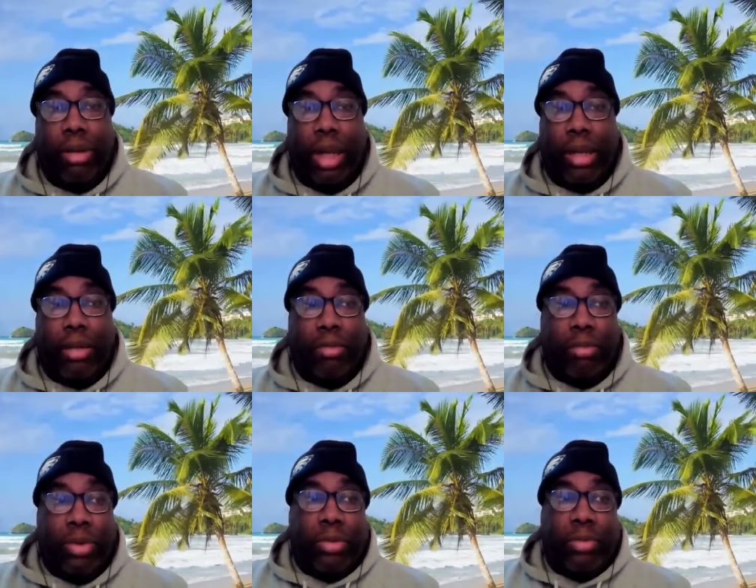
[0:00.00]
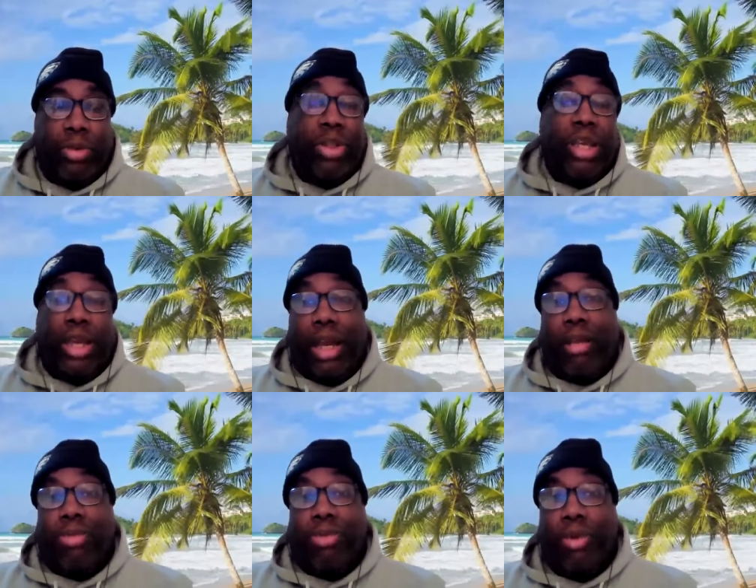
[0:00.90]
And truly, it
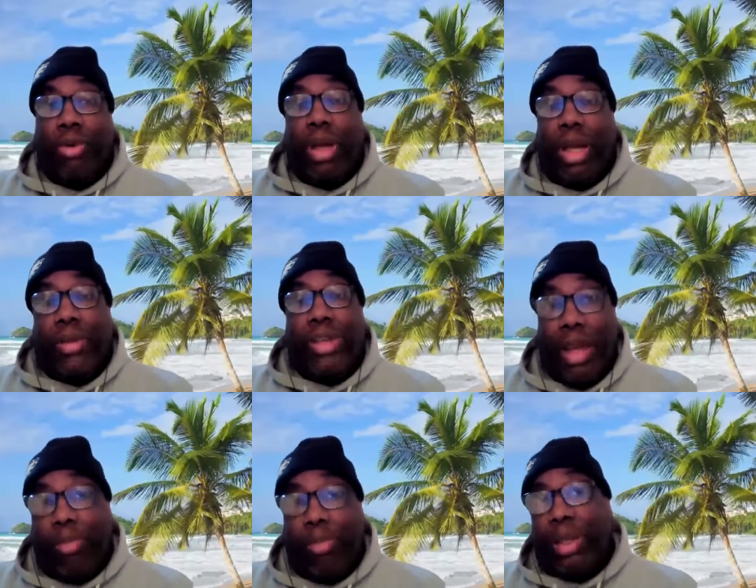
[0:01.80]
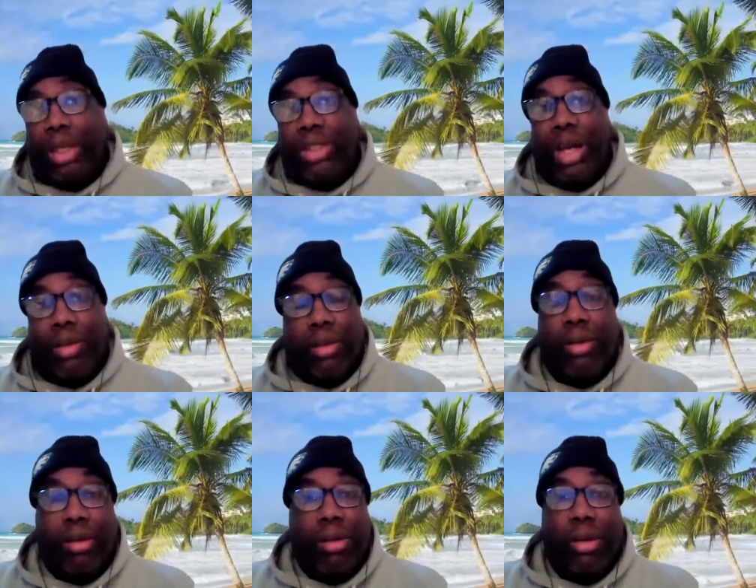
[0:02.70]
comes through us helping each other.
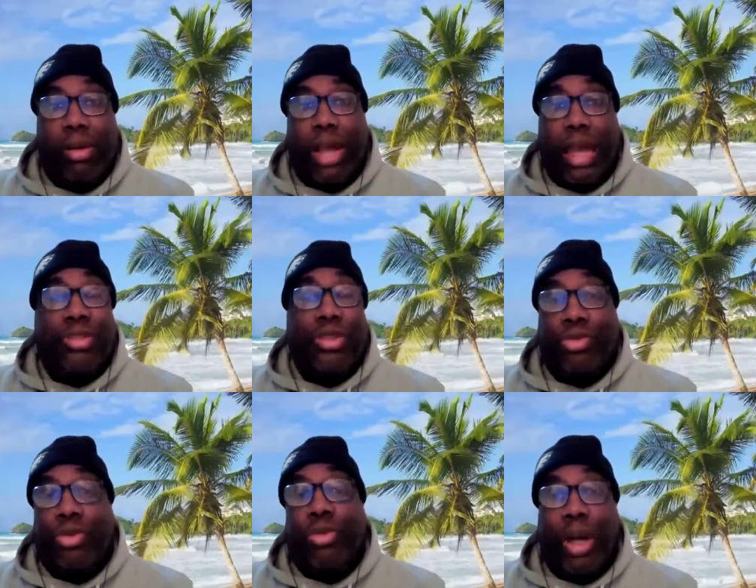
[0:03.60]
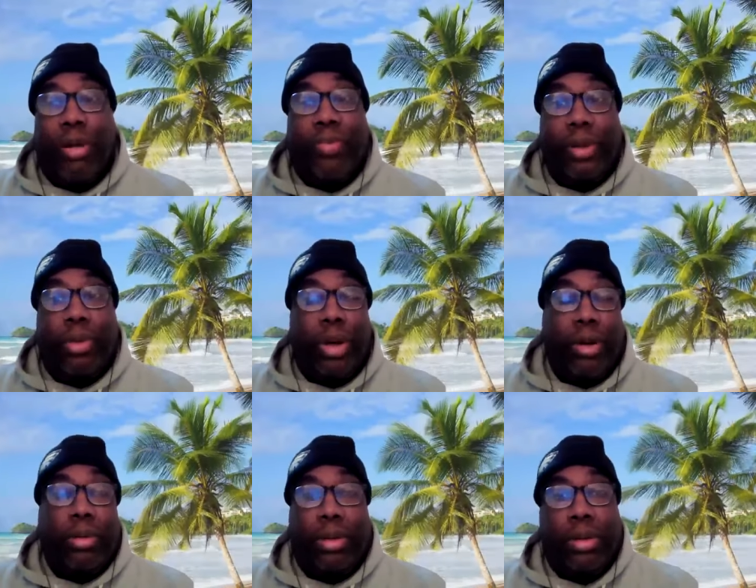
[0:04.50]
That's the true wealth in the
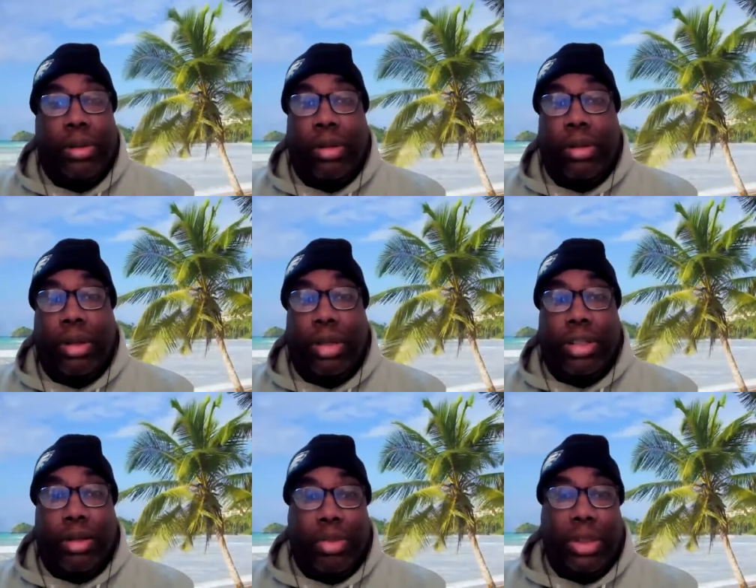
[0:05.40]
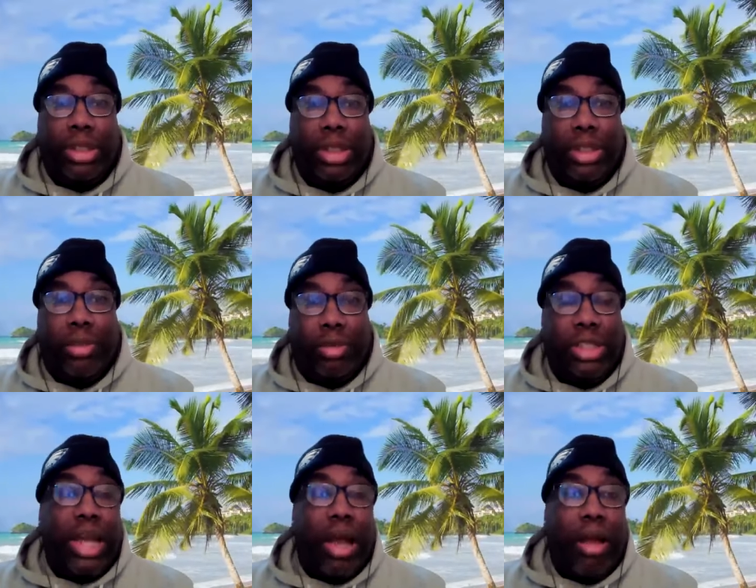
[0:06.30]
world, is the ability to
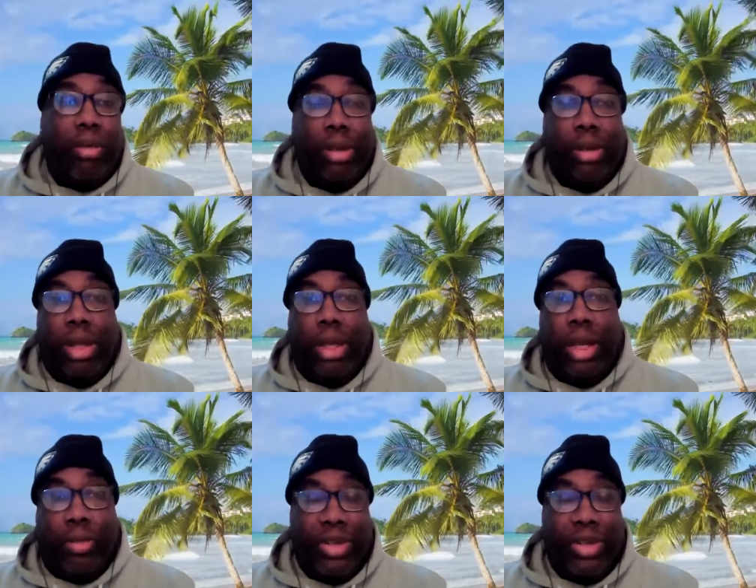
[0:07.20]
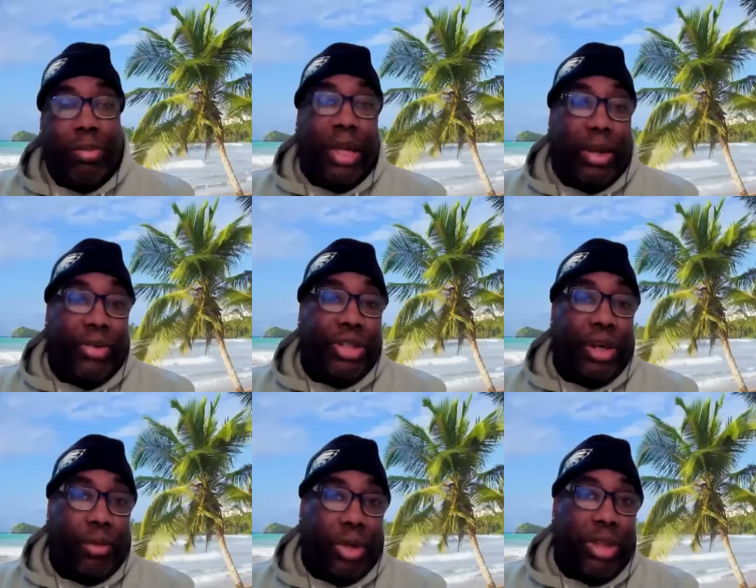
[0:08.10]
reach out and help somebody else
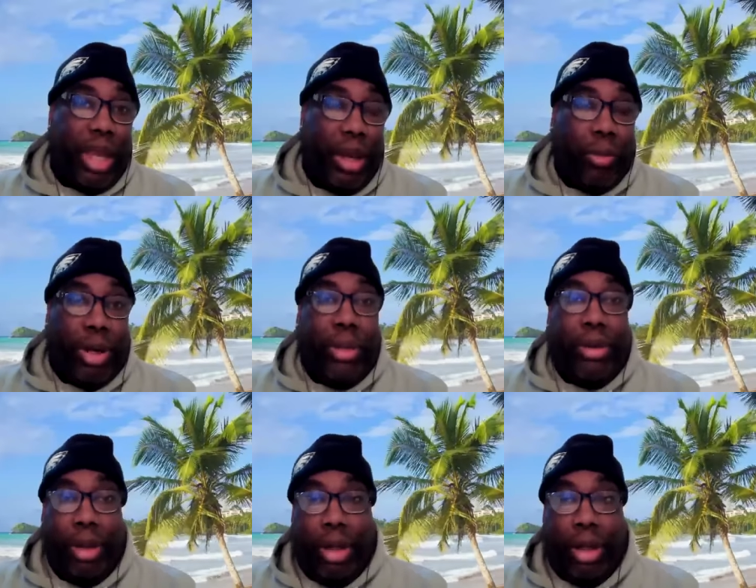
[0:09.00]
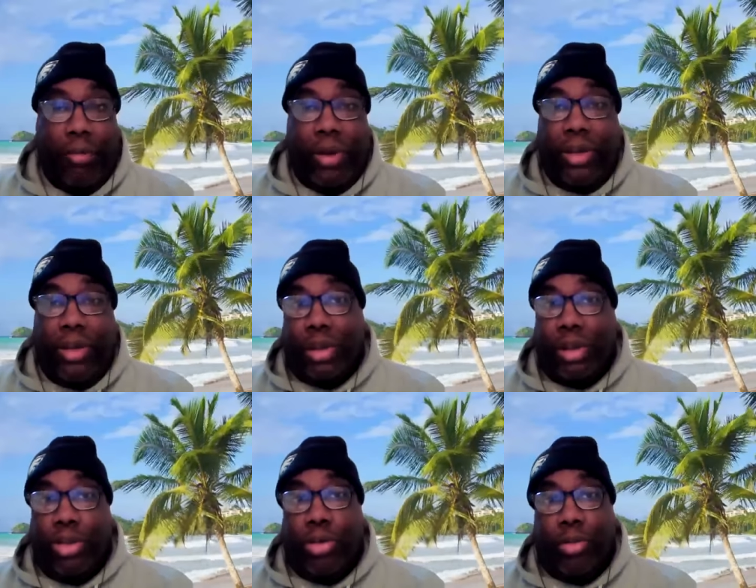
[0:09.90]
get what they want. And
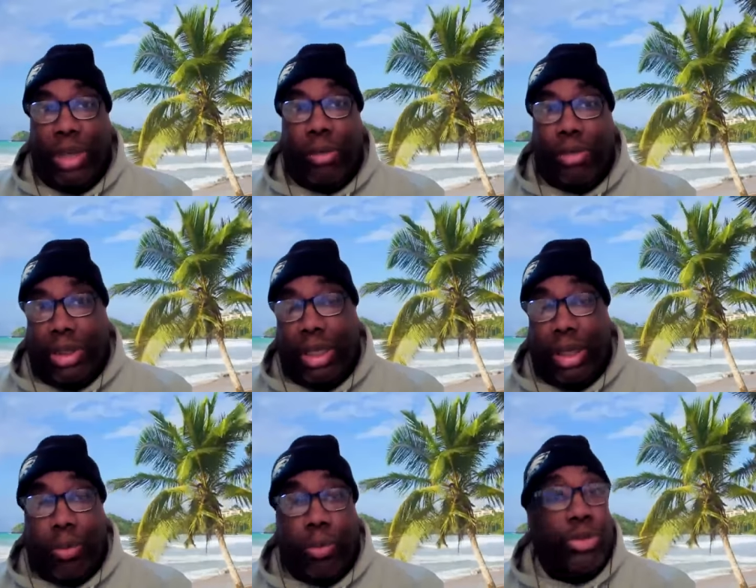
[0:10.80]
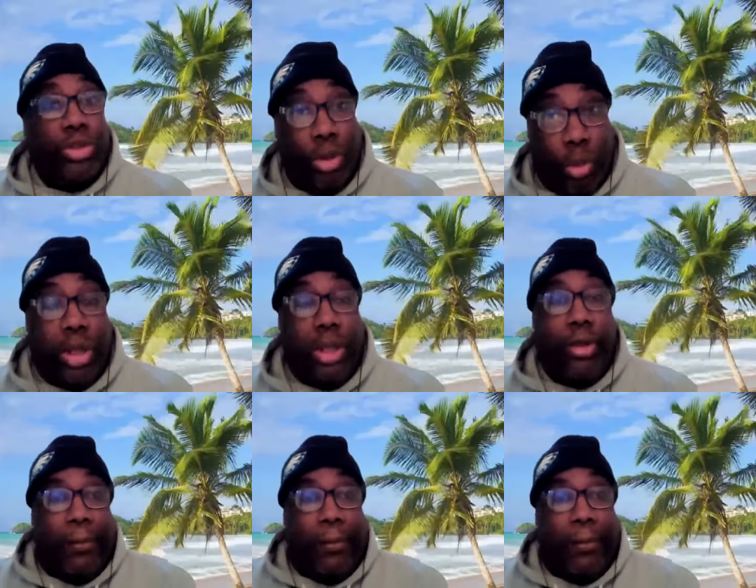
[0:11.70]
eventually you'll be able to get what you want.